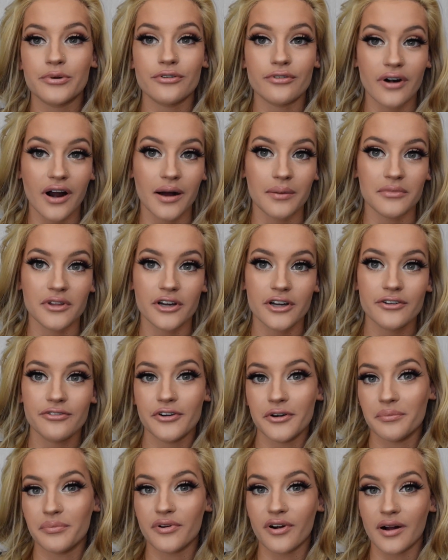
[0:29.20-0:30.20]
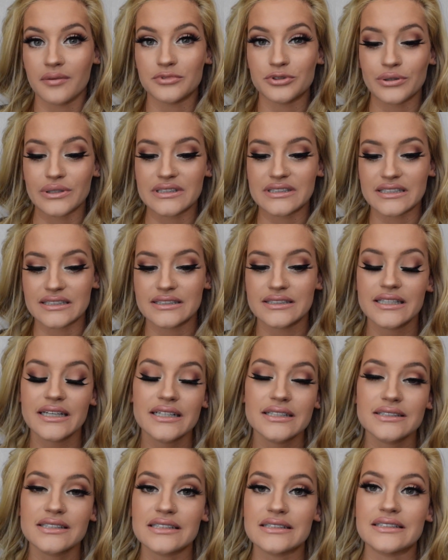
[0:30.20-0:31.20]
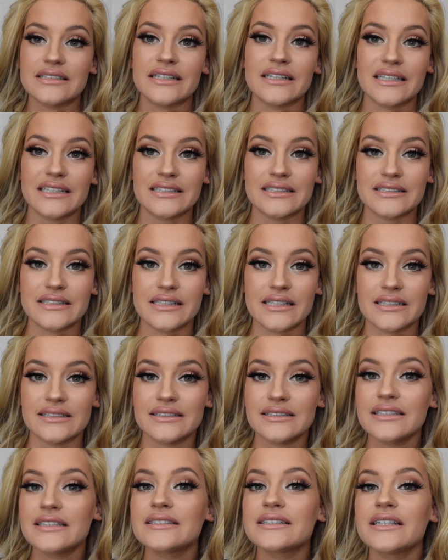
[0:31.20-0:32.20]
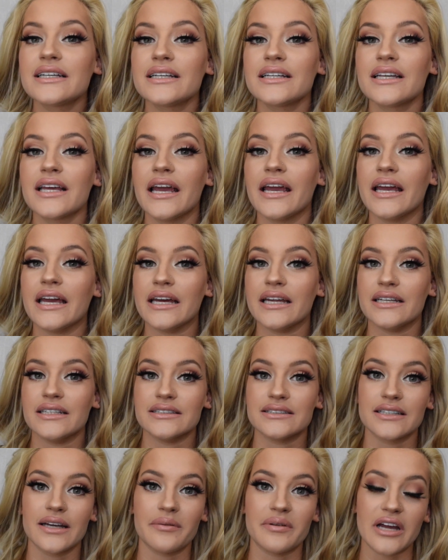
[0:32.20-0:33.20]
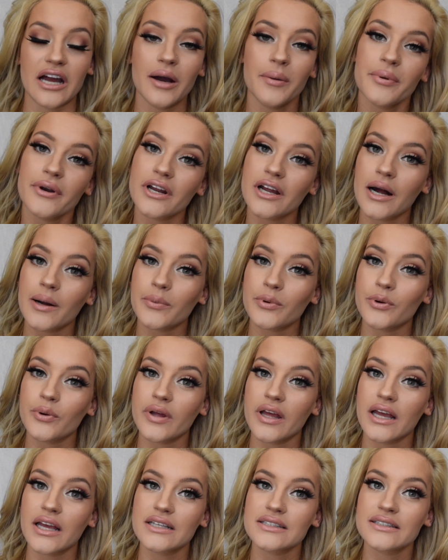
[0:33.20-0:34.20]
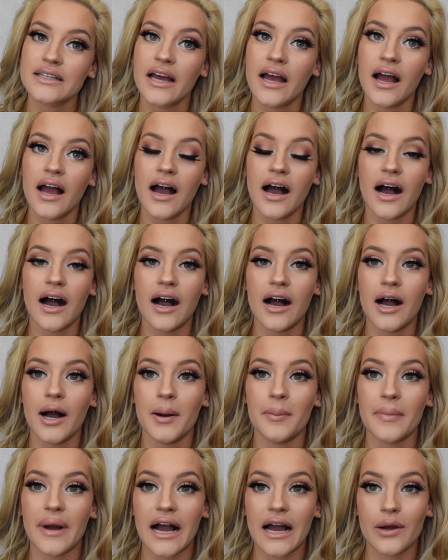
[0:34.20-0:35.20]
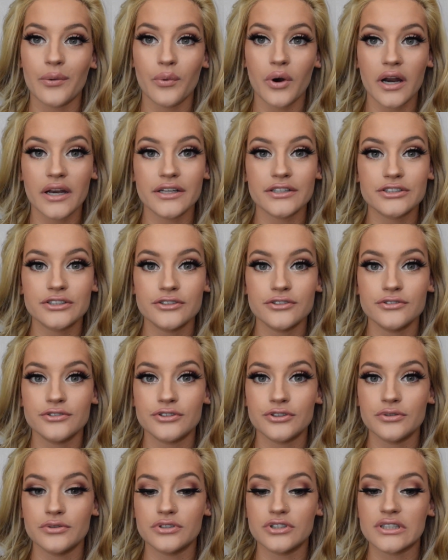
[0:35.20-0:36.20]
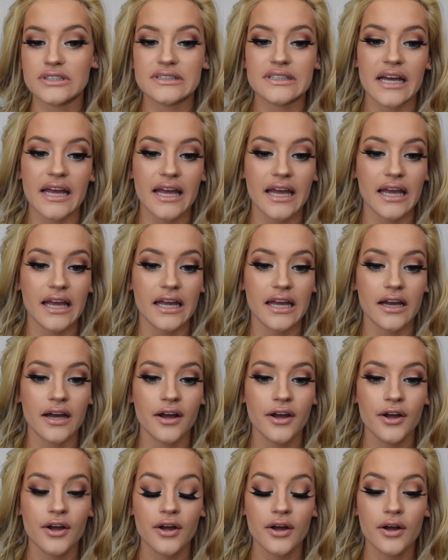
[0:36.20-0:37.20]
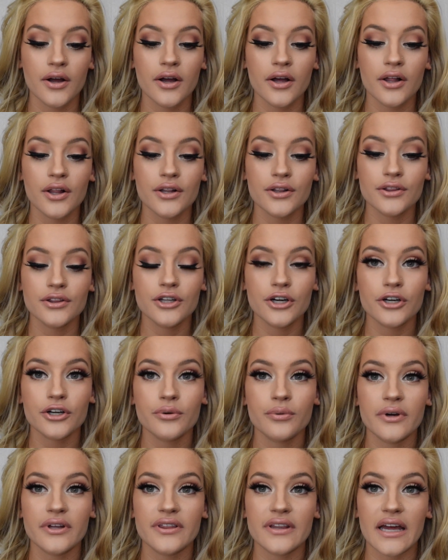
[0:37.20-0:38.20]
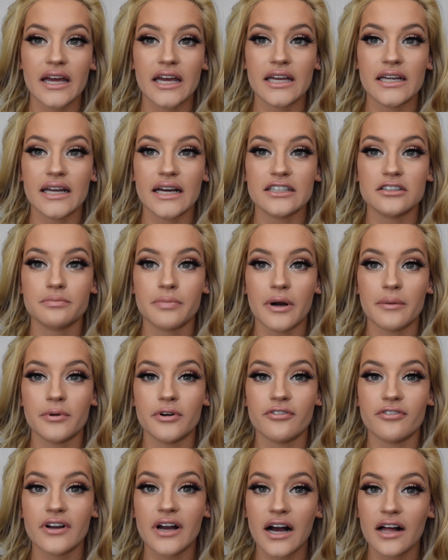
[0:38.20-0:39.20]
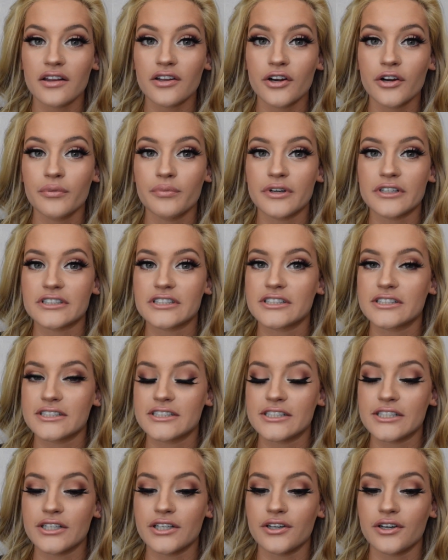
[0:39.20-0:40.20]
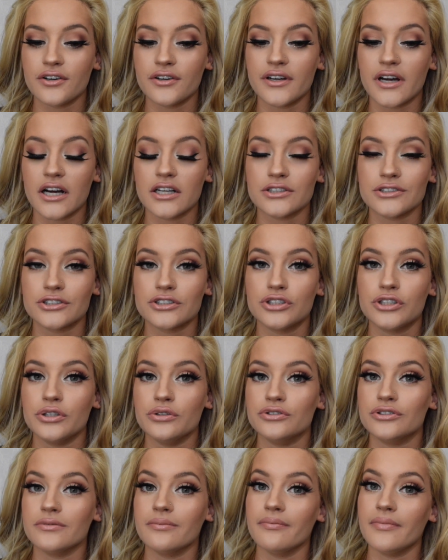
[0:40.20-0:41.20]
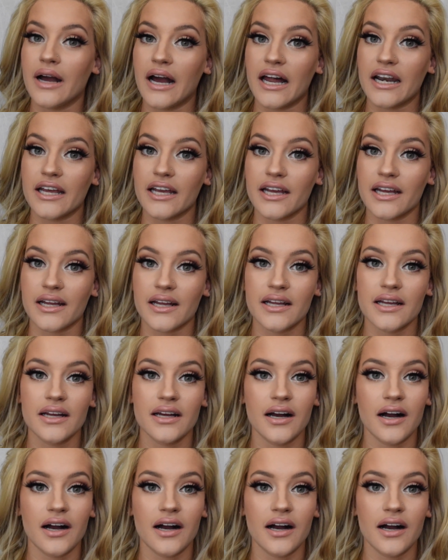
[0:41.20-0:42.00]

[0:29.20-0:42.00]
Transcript: prom look for prom 2016 since it is the season and it's coming up in a couple weeks. I wanted to do just a look with a nice pop of color but still not too dramatic,